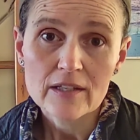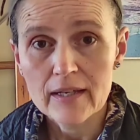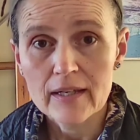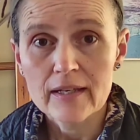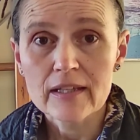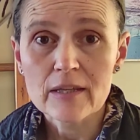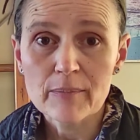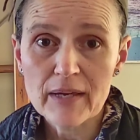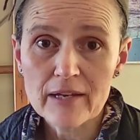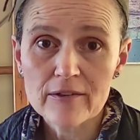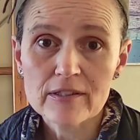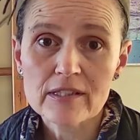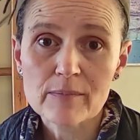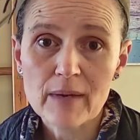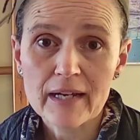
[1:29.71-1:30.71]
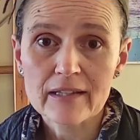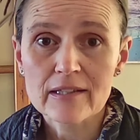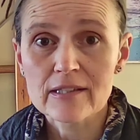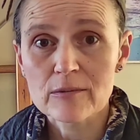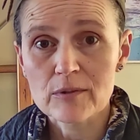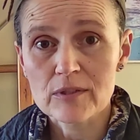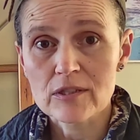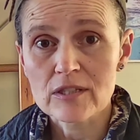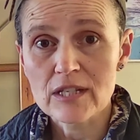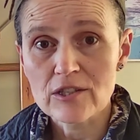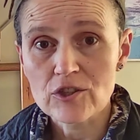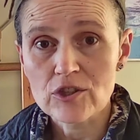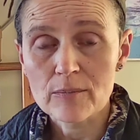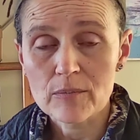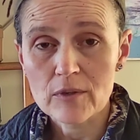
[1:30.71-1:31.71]
In the parent's mind, this was to teach
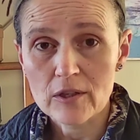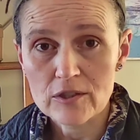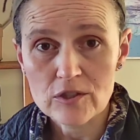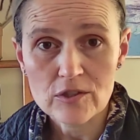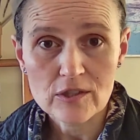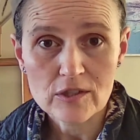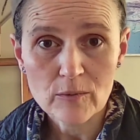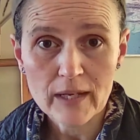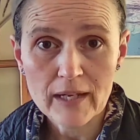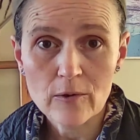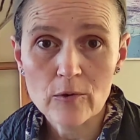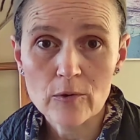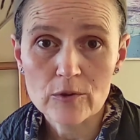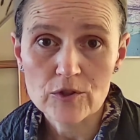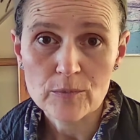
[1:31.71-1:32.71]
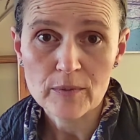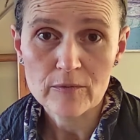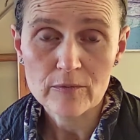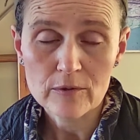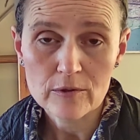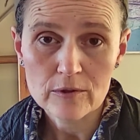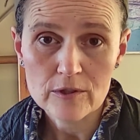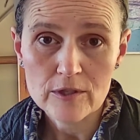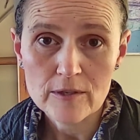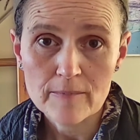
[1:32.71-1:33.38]
them not to swear or to be rude.